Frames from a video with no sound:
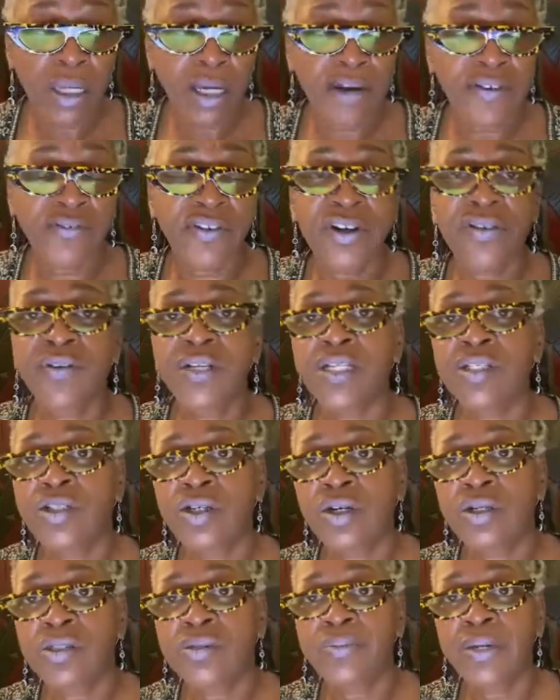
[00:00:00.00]
I've already
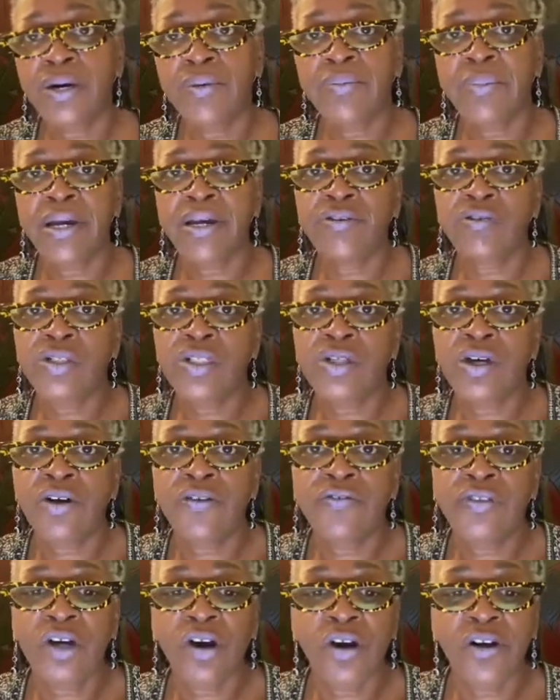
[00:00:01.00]
talked about
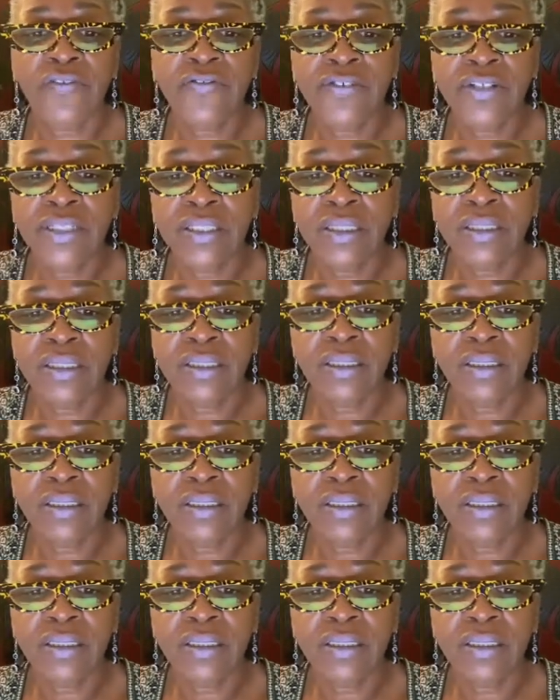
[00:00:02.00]
Microsoft Office.